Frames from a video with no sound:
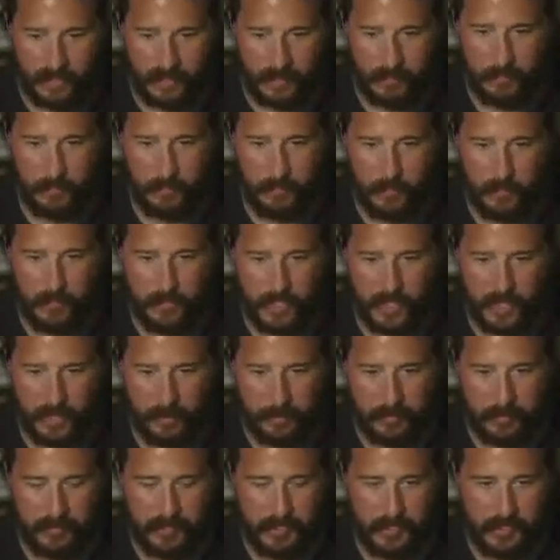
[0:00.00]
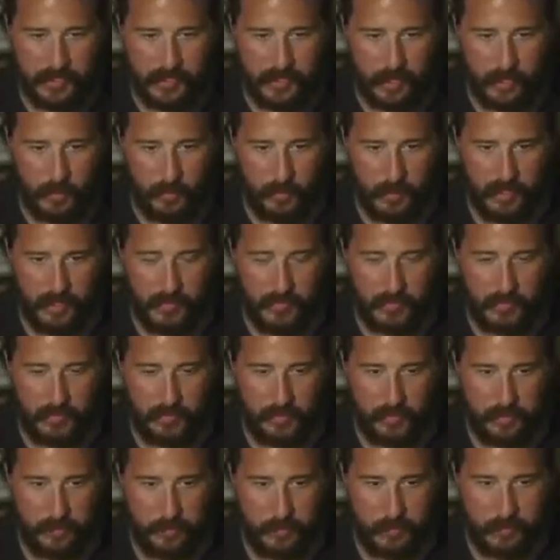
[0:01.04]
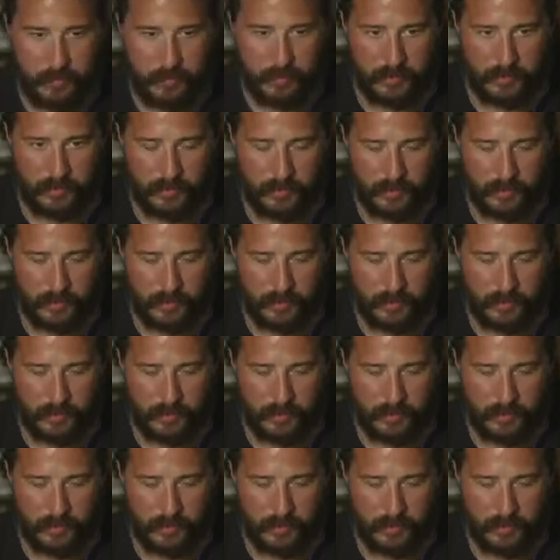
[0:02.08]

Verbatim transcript: it moves it out of position always, or the per- or